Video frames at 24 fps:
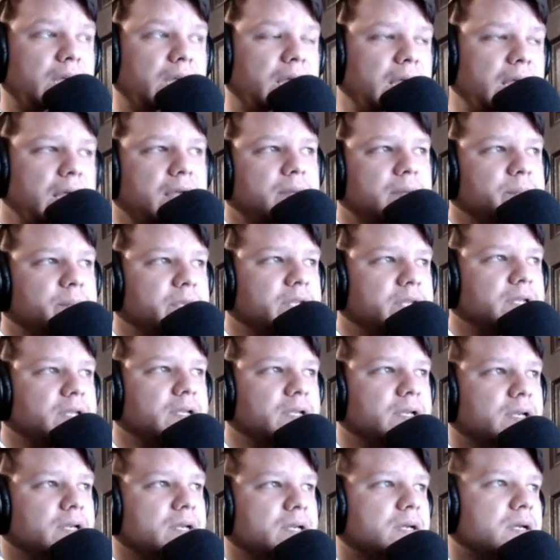I mean,
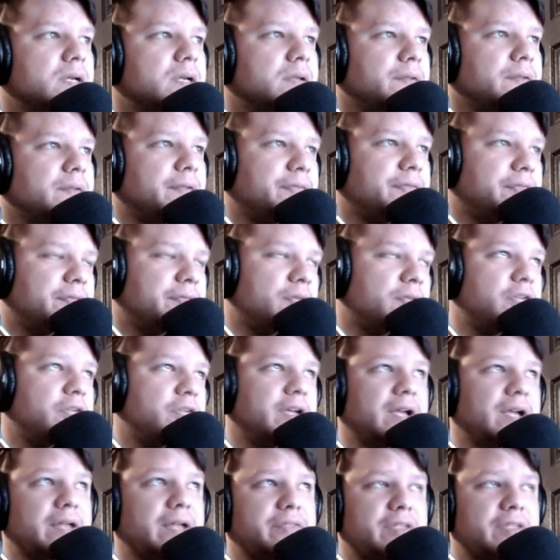the the
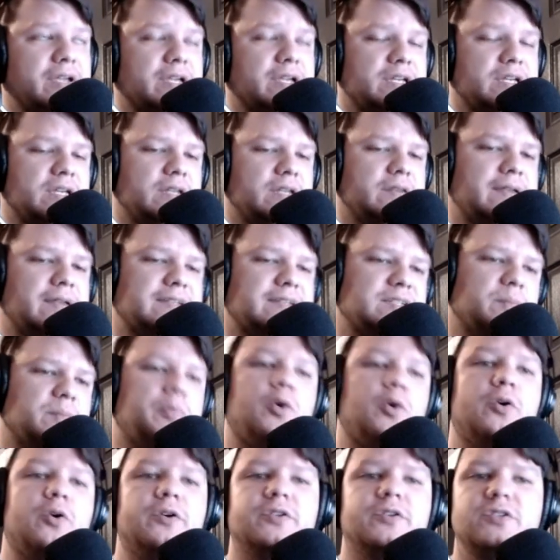thing I think it, that's
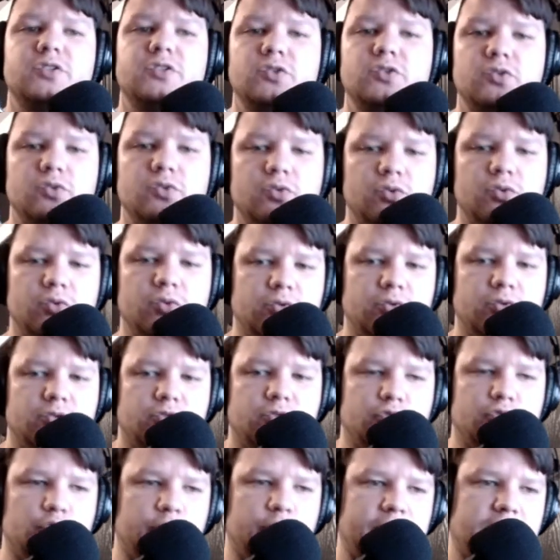important to
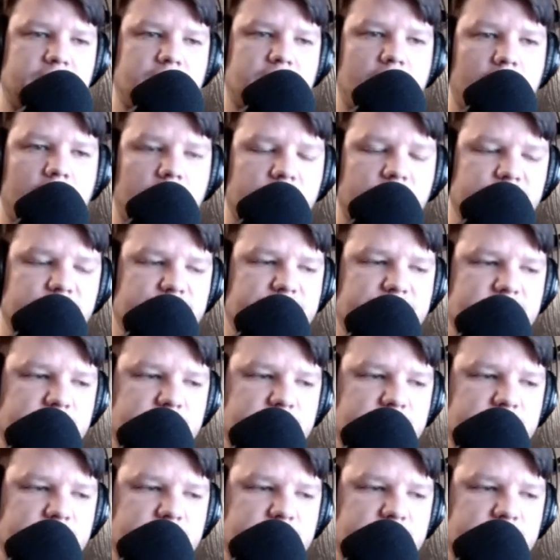to acknowledge at this